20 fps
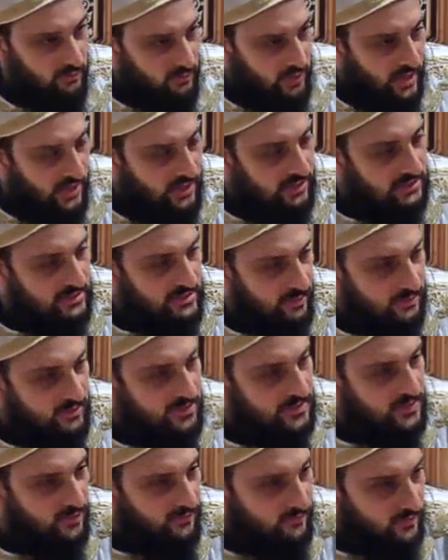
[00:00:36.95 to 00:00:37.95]
You can't accept
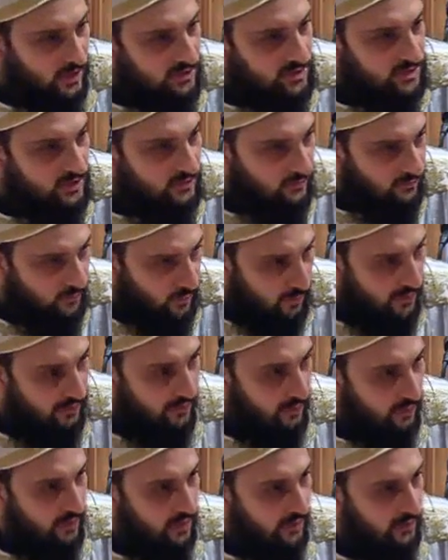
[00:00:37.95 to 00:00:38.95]
the salvation for
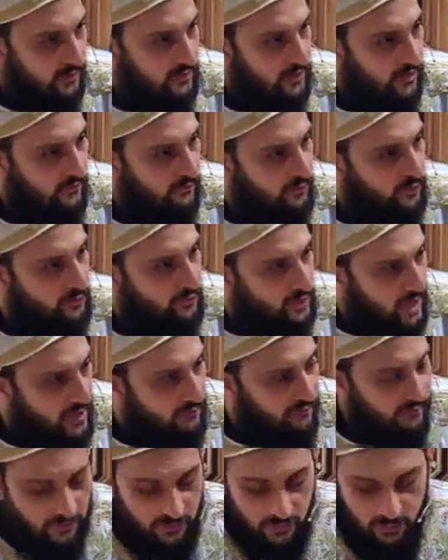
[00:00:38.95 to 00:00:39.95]
the world if you
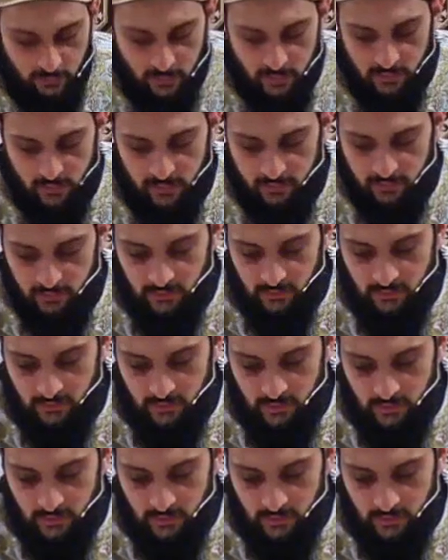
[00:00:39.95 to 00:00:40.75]
love the world.